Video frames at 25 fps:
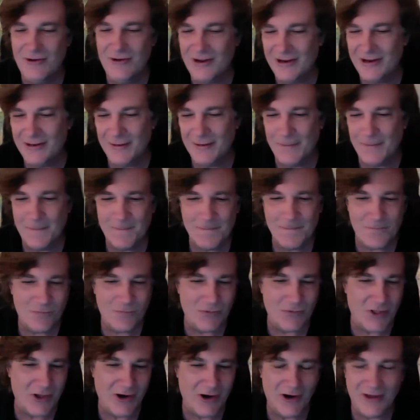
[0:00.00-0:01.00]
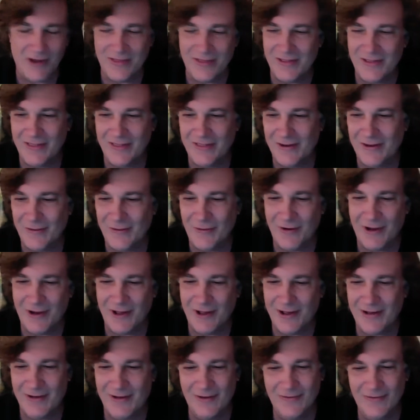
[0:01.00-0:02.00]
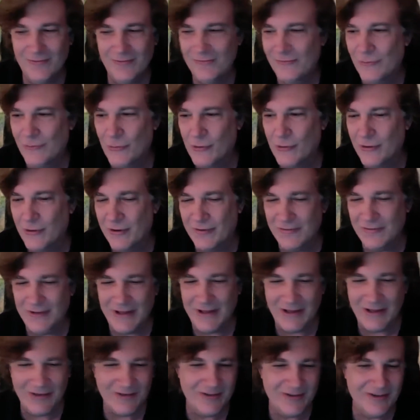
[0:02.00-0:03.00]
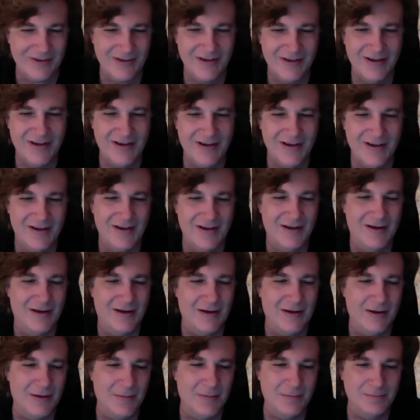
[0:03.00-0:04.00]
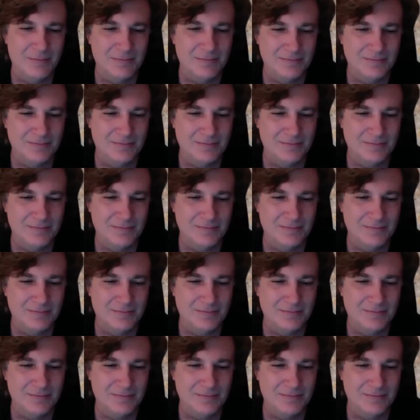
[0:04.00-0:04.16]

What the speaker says: And, I think there were like 4 of each. Um,